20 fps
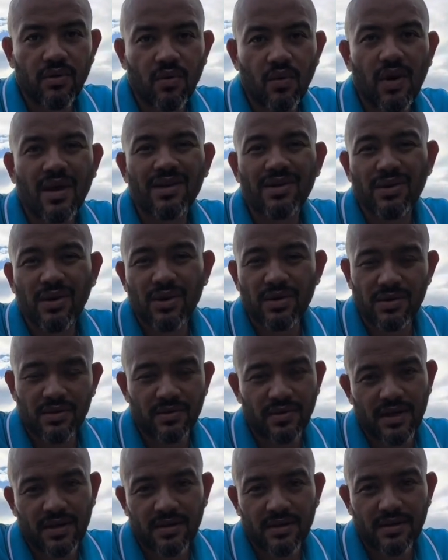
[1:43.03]
1,000
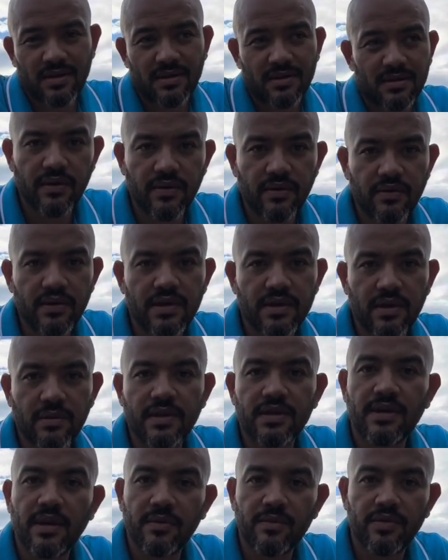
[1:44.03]
watt,
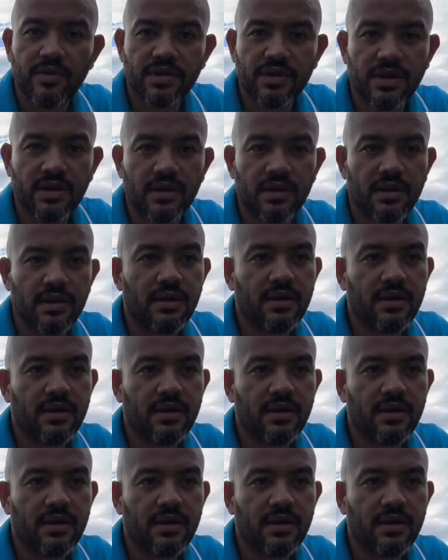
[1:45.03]
reasonable temperature,